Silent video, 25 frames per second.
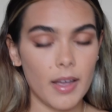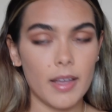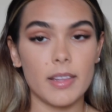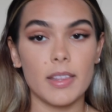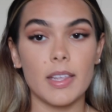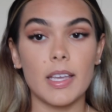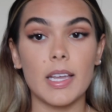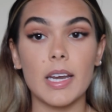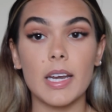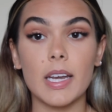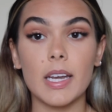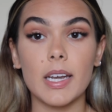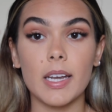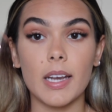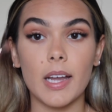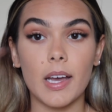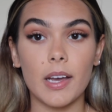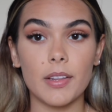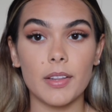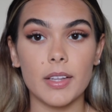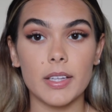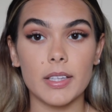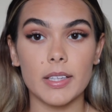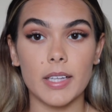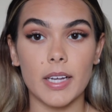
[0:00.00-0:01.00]
I think now
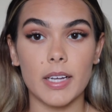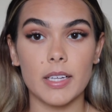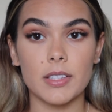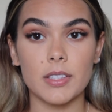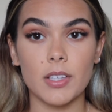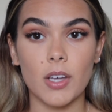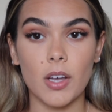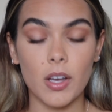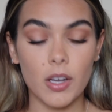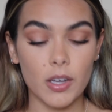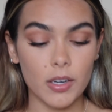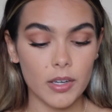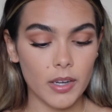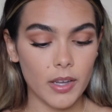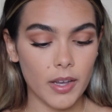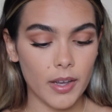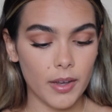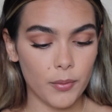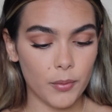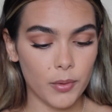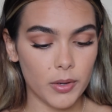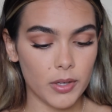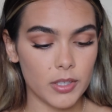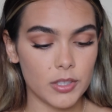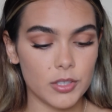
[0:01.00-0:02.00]
that that's on, I
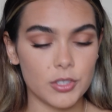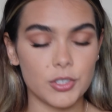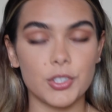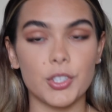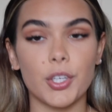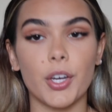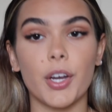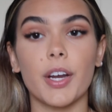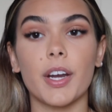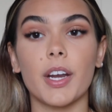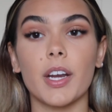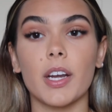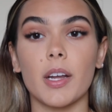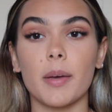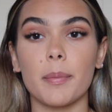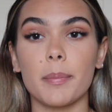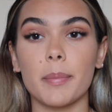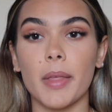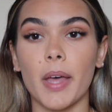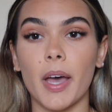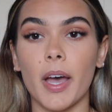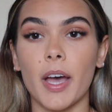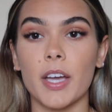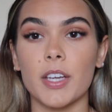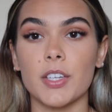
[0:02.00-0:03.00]
want to darken up the
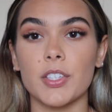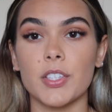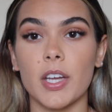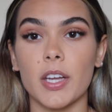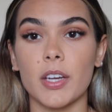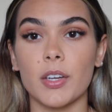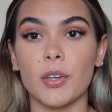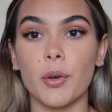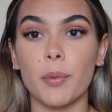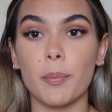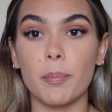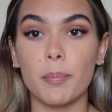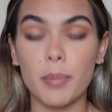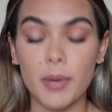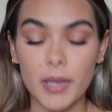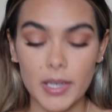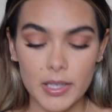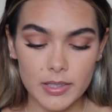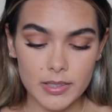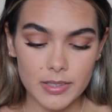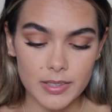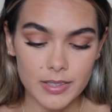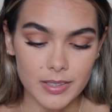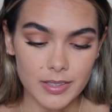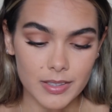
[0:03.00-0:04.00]
eyeshadow a
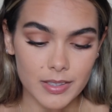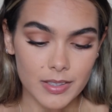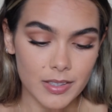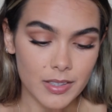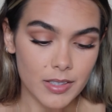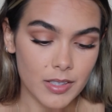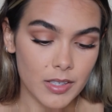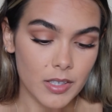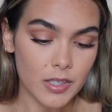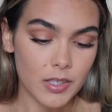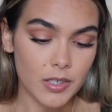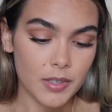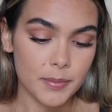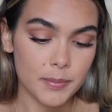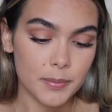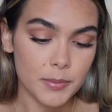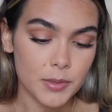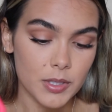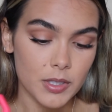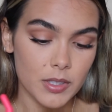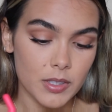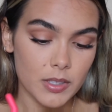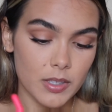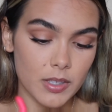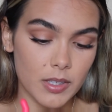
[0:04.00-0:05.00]
bit.
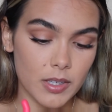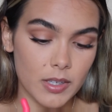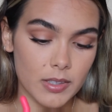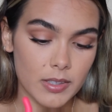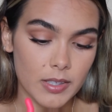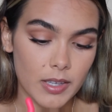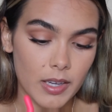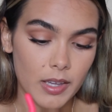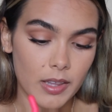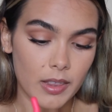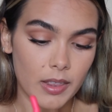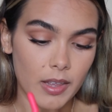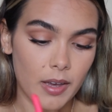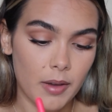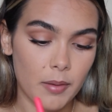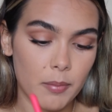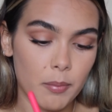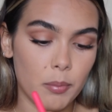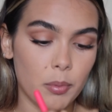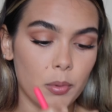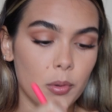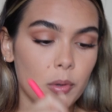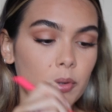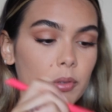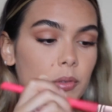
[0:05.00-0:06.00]
Just gonna take that
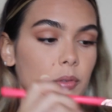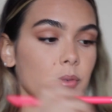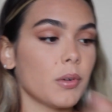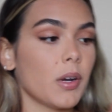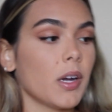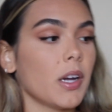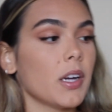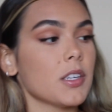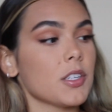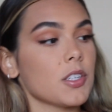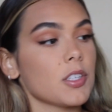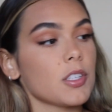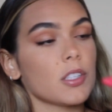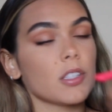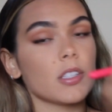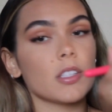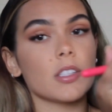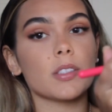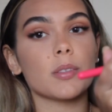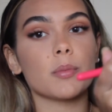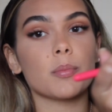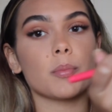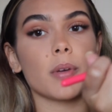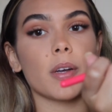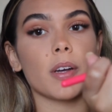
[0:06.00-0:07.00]
bold brush,
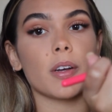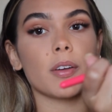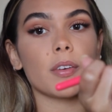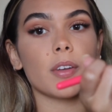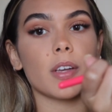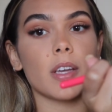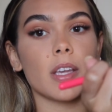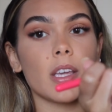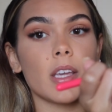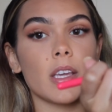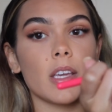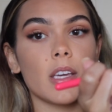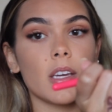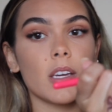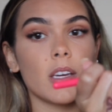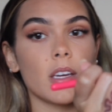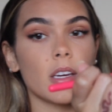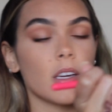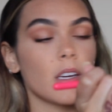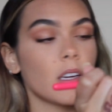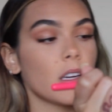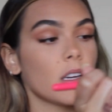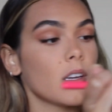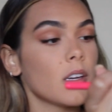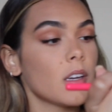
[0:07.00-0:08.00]
this brown right here,
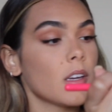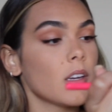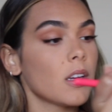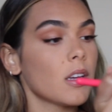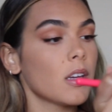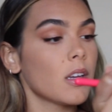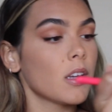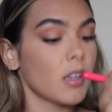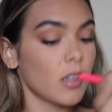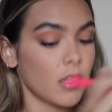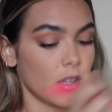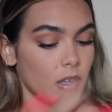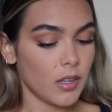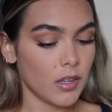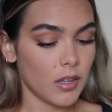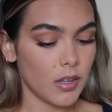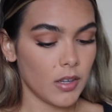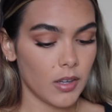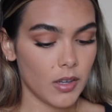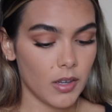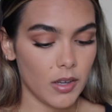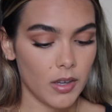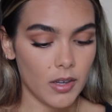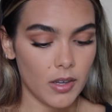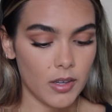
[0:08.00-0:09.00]

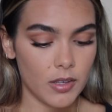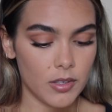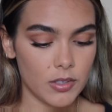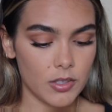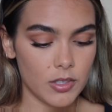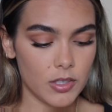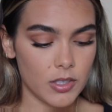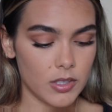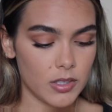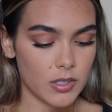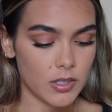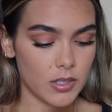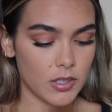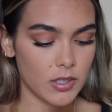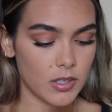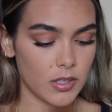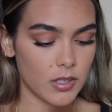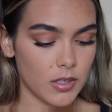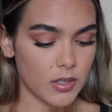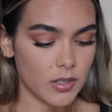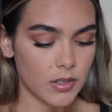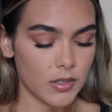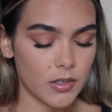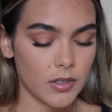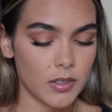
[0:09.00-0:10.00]
and just
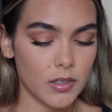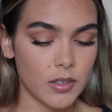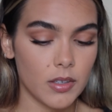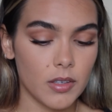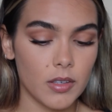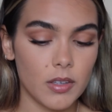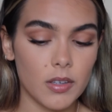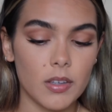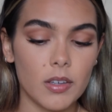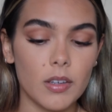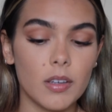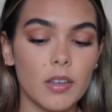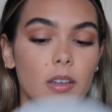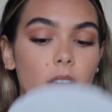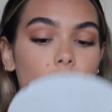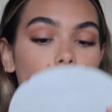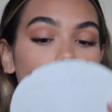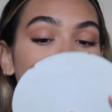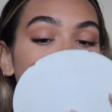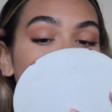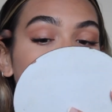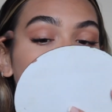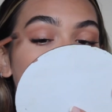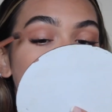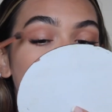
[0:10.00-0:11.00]

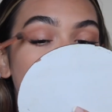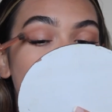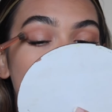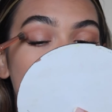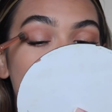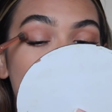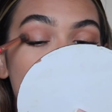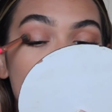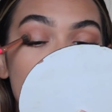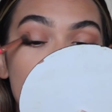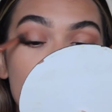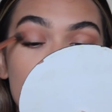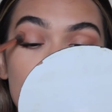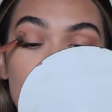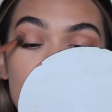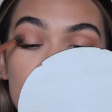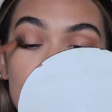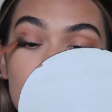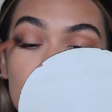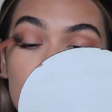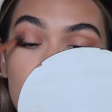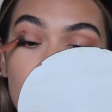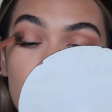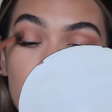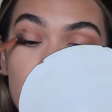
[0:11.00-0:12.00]
kind of just
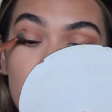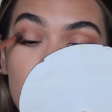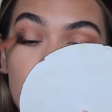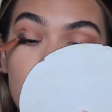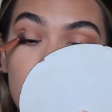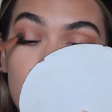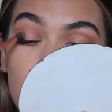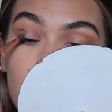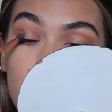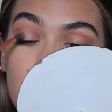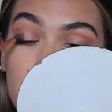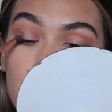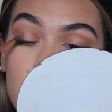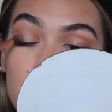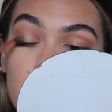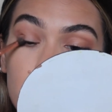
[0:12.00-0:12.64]
darken up